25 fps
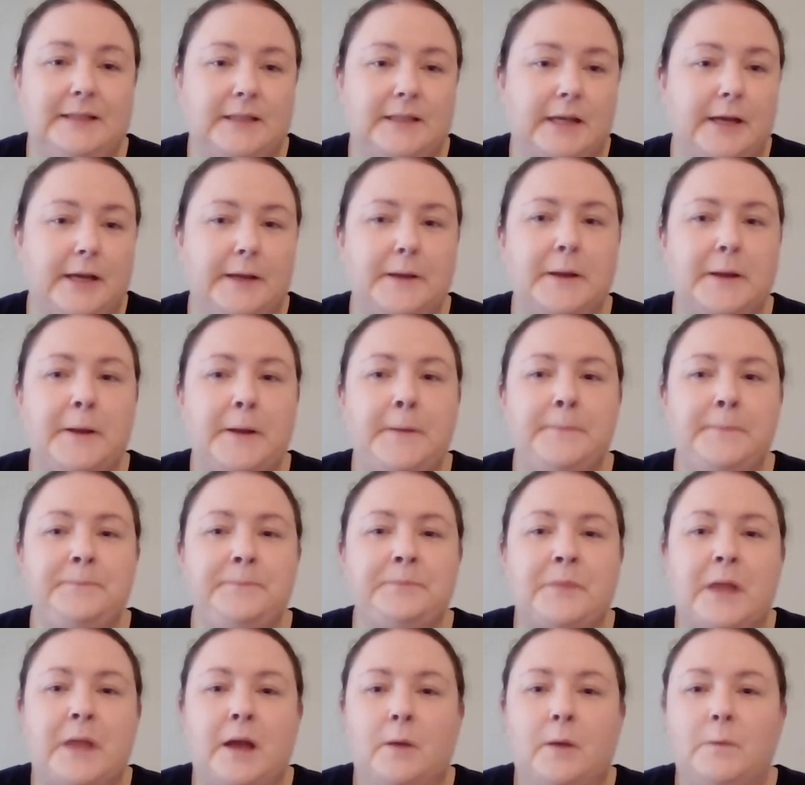So
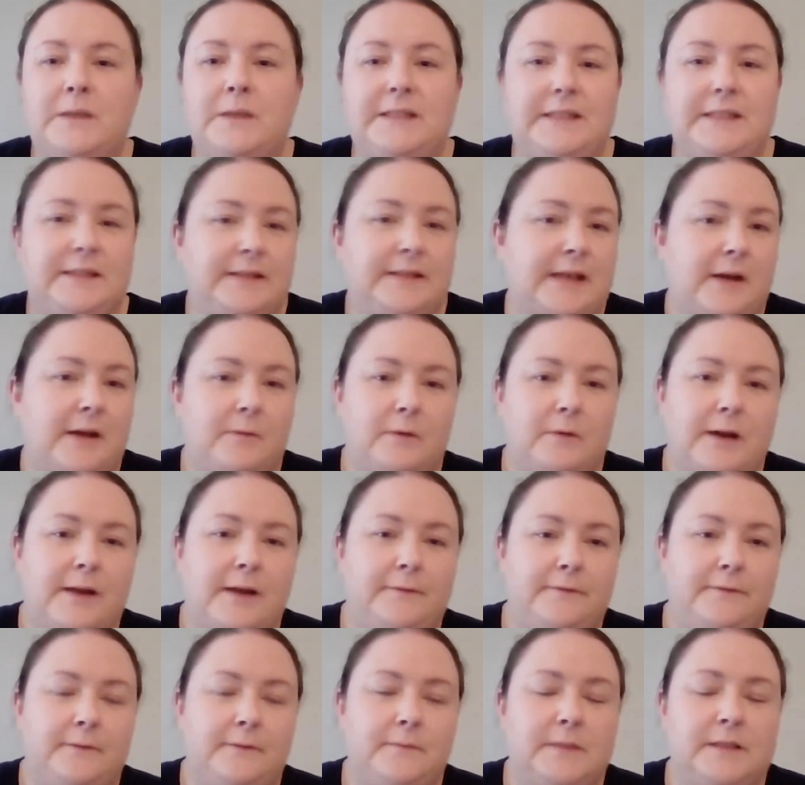we did that
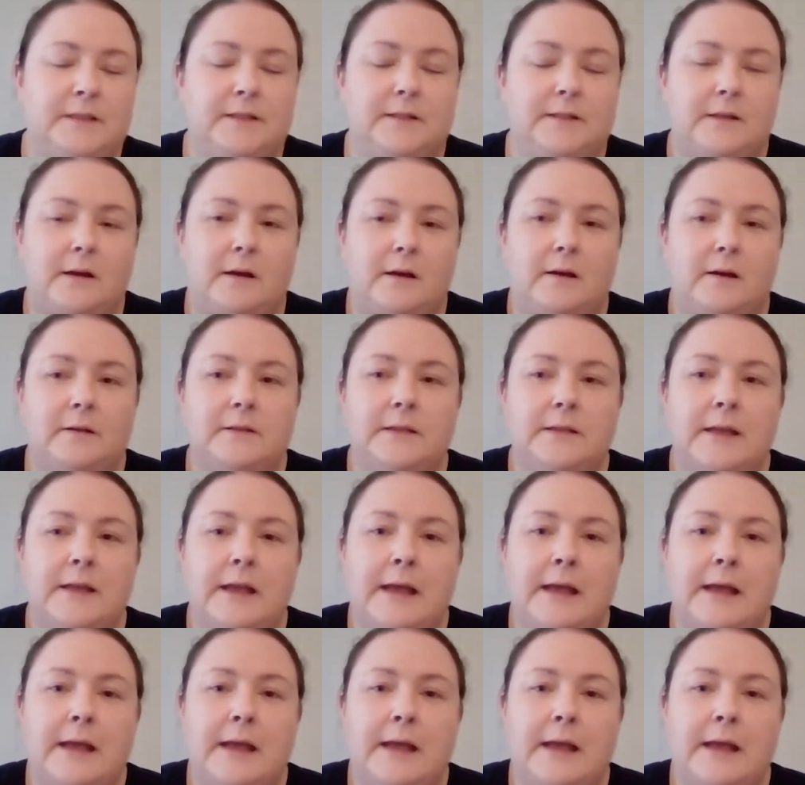right from the start.